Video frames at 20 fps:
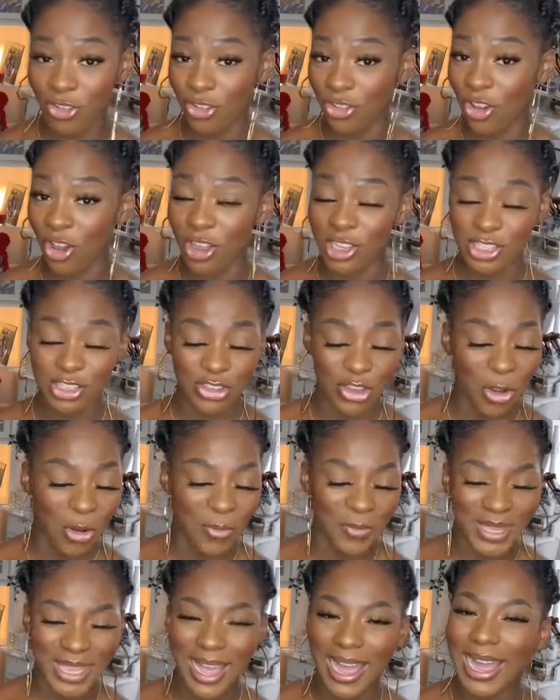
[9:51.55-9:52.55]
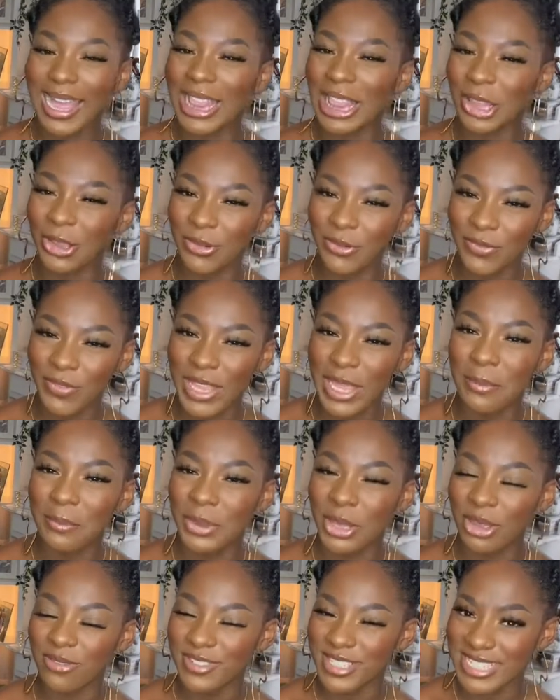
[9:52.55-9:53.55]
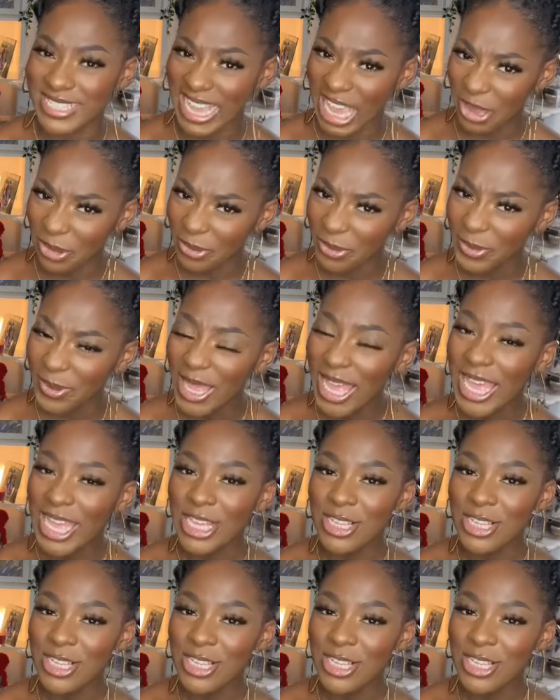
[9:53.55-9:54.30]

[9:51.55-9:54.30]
you guys know me, I love a bit of sale.